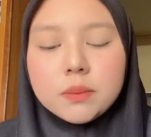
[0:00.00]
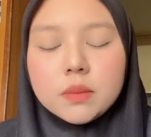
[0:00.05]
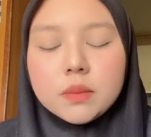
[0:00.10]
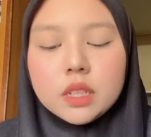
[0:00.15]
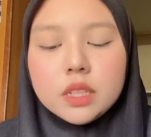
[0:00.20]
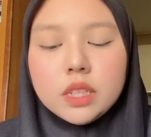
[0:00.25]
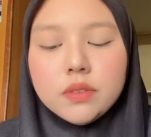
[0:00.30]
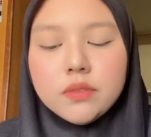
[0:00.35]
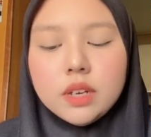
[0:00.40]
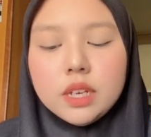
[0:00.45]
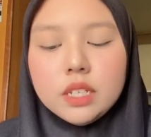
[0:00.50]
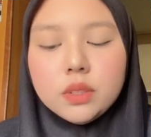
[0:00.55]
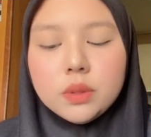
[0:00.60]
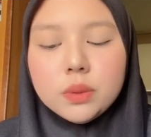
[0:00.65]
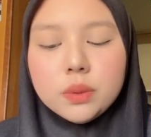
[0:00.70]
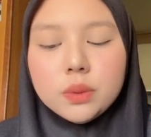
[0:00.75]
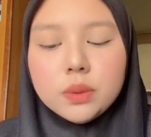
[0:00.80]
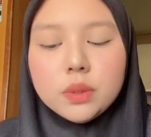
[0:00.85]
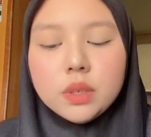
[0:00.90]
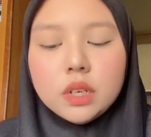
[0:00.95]
Divide
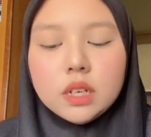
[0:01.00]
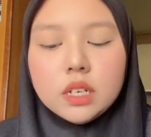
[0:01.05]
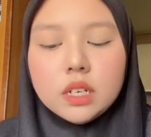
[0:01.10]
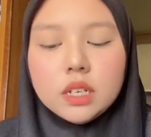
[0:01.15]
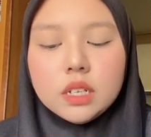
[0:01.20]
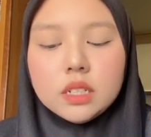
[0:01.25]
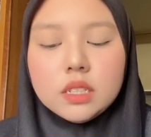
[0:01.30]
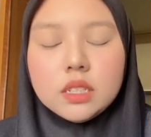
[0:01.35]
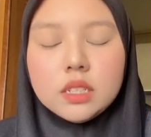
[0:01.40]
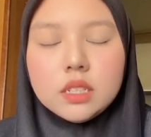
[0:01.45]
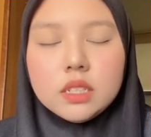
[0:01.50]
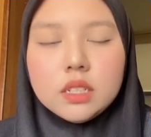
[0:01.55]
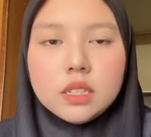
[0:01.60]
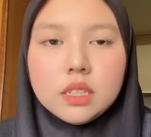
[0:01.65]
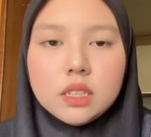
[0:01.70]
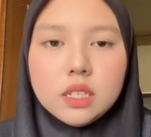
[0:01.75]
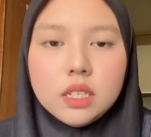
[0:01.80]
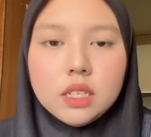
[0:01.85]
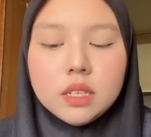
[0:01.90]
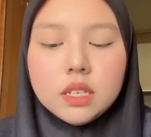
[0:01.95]
to
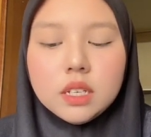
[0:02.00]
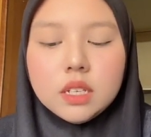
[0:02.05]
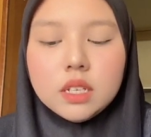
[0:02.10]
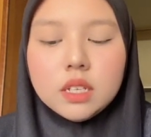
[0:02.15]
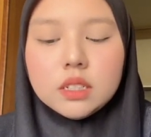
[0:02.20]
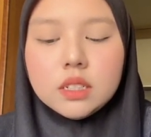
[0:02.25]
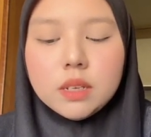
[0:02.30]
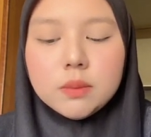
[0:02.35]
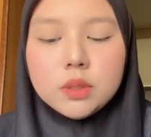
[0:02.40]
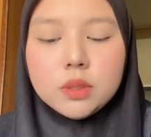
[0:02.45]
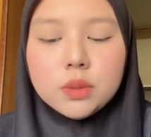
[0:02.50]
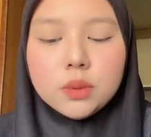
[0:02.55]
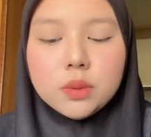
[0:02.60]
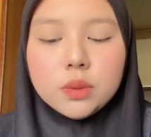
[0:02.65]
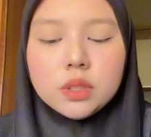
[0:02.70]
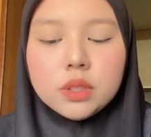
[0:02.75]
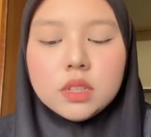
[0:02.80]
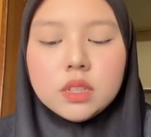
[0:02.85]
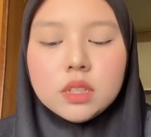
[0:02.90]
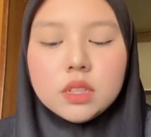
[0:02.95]
30 times
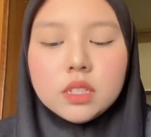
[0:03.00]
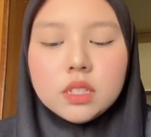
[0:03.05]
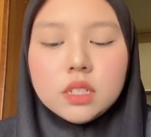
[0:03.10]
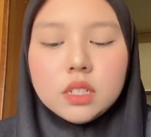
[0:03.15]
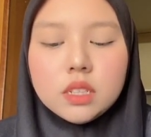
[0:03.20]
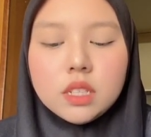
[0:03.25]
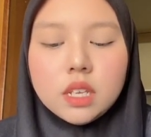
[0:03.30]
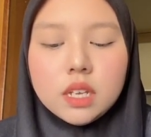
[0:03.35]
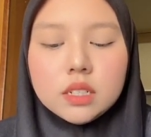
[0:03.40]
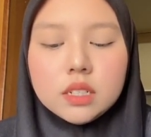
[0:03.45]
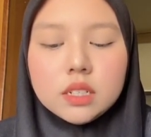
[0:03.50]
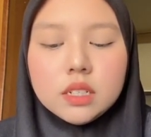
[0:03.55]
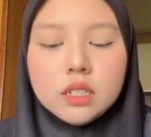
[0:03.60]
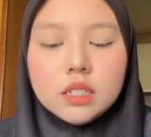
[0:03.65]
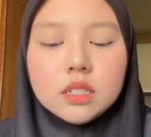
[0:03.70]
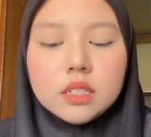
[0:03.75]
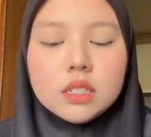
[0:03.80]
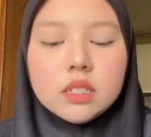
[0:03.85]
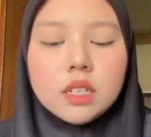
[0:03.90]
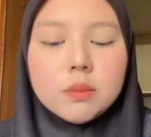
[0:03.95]
to
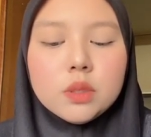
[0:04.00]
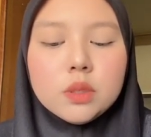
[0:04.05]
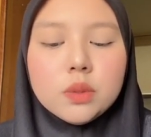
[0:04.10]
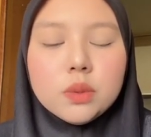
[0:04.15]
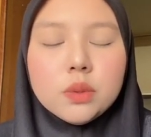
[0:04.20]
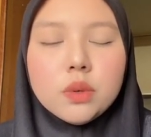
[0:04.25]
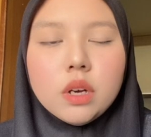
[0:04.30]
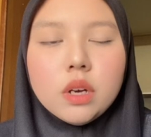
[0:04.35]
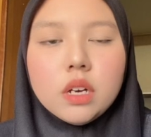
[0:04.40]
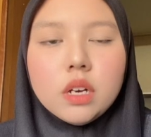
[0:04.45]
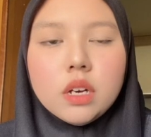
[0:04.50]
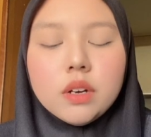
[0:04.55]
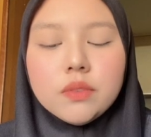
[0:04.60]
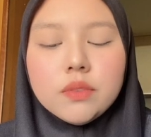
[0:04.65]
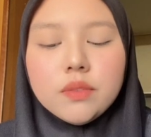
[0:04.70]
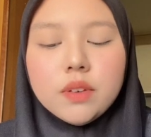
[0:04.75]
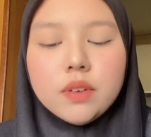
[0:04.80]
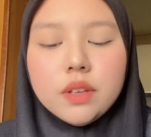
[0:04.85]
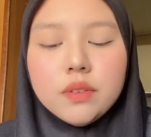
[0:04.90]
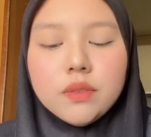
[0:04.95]
3000 times to
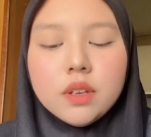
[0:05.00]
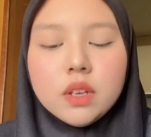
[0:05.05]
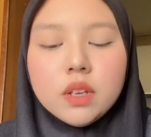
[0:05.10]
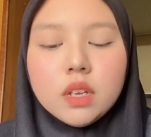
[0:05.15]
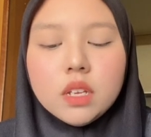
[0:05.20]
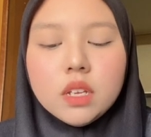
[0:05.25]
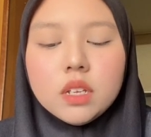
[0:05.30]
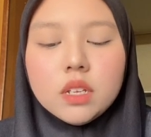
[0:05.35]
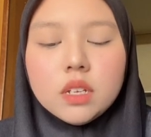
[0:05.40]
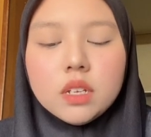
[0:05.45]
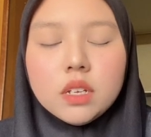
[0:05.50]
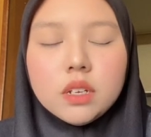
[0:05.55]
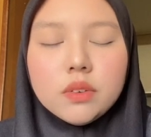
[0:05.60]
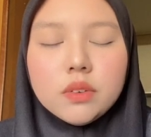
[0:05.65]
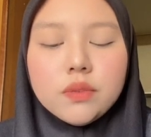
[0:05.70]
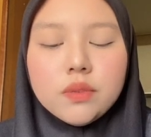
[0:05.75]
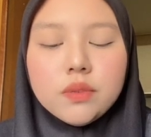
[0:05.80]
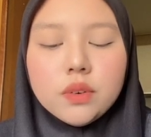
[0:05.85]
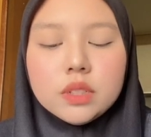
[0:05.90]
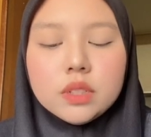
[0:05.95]

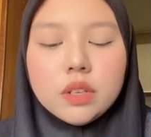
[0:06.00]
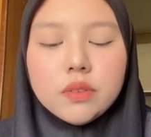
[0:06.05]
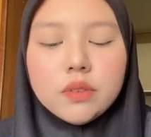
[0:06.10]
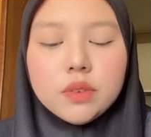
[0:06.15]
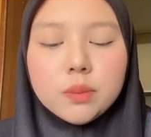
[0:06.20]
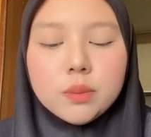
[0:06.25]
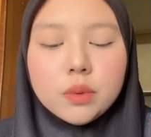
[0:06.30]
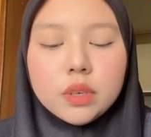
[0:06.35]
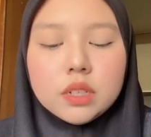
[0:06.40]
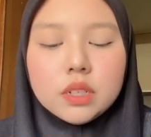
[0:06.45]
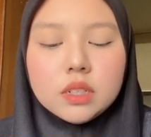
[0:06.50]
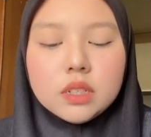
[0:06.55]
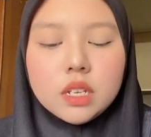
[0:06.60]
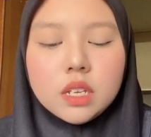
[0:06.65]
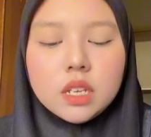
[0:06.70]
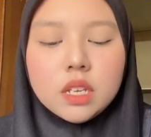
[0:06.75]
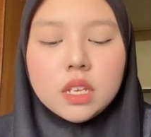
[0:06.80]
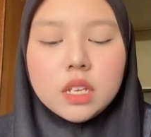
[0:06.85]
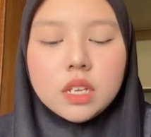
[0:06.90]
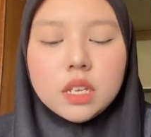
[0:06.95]
547.5
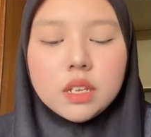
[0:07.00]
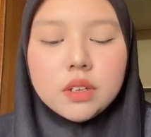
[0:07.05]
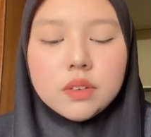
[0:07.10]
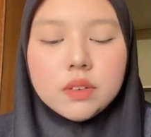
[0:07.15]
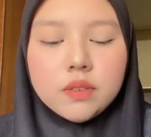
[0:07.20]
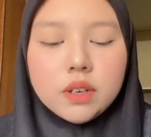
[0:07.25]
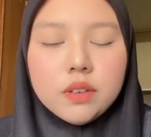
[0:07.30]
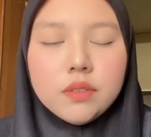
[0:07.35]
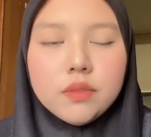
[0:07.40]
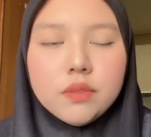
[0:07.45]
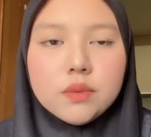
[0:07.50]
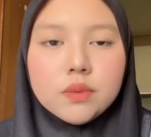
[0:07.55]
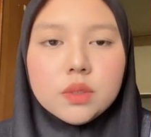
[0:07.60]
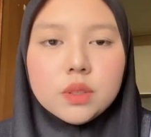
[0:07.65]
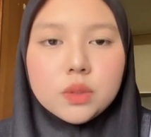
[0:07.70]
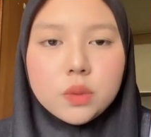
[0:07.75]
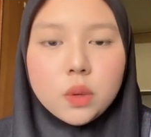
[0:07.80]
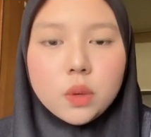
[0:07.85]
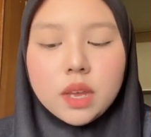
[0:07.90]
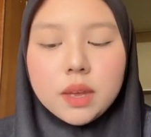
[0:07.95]

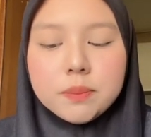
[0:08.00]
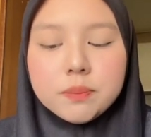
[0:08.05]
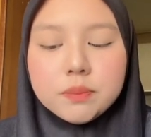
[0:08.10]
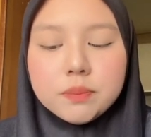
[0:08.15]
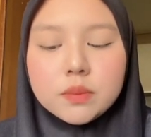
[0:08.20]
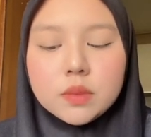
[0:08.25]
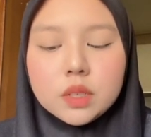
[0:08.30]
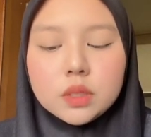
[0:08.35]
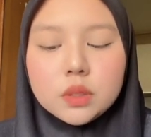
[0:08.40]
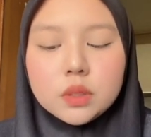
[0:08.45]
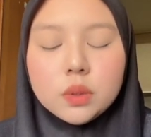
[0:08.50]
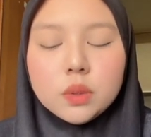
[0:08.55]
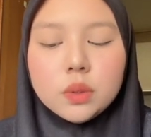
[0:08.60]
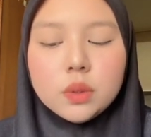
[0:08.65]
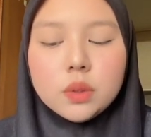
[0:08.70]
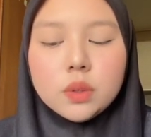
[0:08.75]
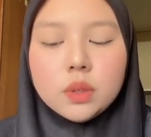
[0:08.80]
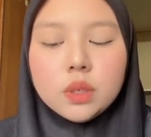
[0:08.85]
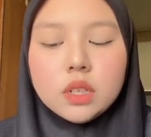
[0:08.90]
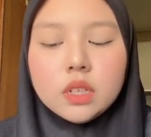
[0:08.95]
square.
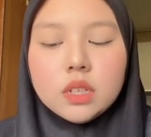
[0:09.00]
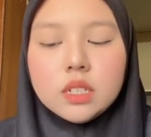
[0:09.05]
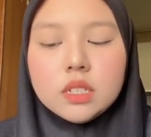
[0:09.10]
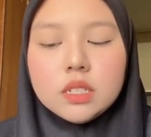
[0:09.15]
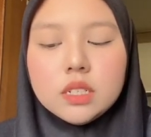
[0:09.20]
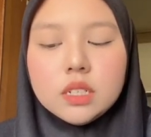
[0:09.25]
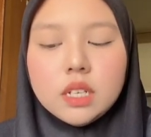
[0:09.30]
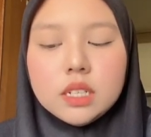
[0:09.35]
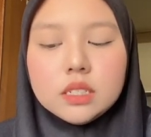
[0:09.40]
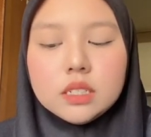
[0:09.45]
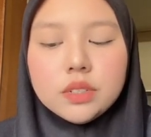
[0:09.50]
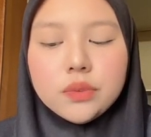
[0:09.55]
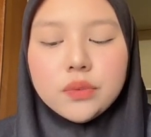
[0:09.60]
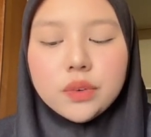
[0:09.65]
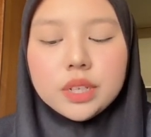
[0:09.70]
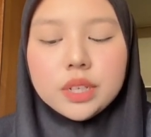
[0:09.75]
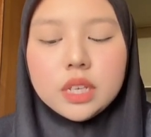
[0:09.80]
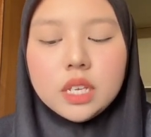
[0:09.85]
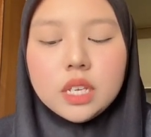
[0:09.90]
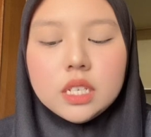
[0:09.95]
So the answer
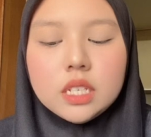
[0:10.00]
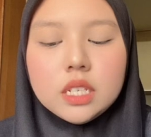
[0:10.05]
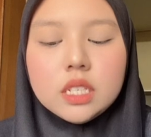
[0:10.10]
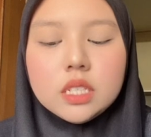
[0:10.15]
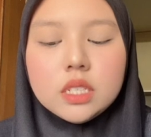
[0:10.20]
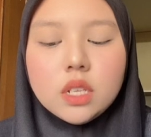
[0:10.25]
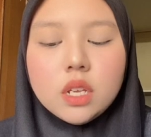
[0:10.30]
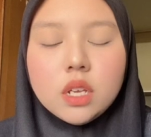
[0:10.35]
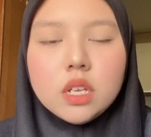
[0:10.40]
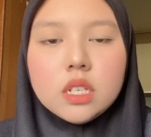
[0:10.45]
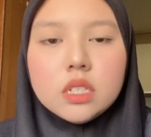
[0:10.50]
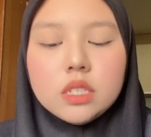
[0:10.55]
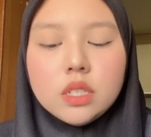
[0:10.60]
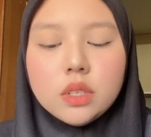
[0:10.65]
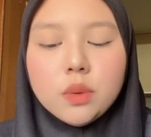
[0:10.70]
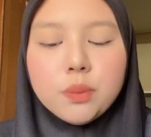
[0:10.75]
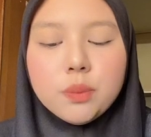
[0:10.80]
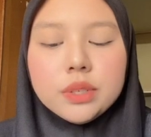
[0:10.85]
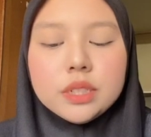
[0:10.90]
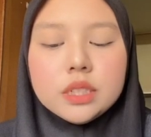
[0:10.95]
for K is
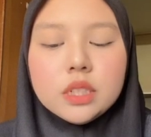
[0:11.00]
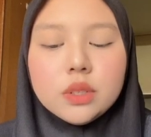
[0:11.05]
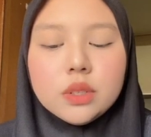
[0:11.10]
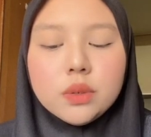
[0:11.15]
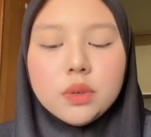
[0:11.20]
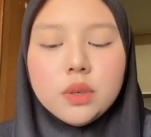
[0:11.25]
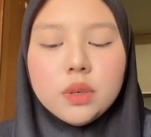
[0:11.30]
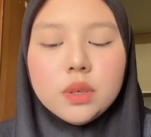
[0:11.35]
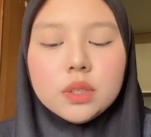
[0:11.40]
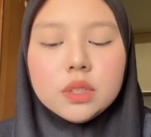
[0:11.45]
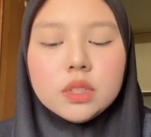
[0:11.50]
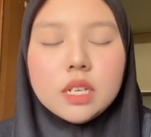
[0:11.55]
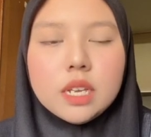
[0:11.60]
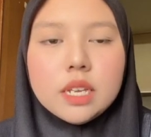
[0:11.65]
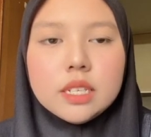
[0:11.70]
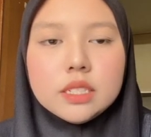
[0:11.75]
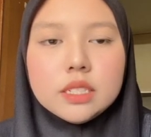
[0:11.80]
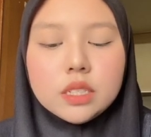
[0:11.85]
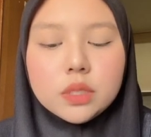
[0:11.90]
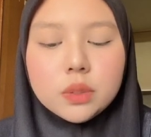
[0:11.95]

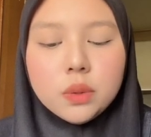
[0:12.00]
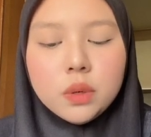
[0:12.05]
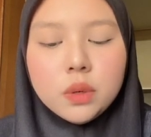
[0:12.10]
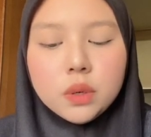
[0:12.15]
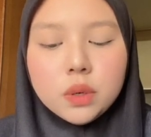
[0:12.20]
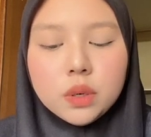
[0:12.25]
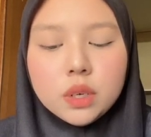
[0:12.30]
0.090.